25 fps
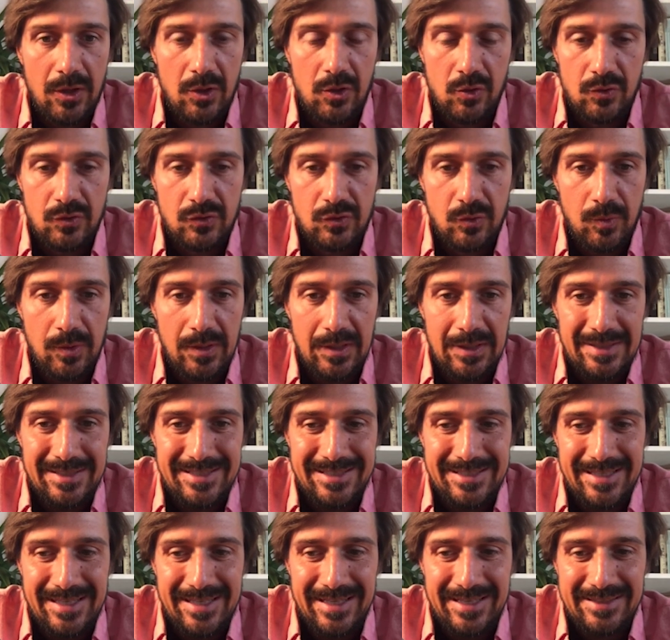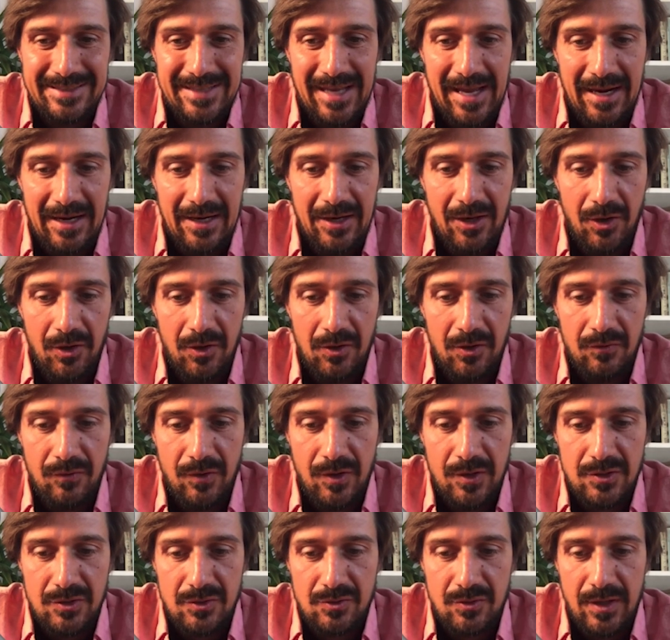So we can see exactly our
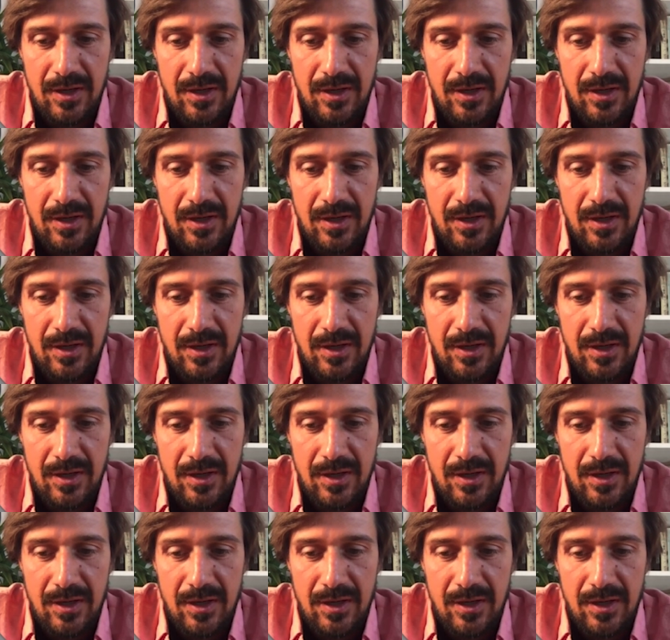conversion rate.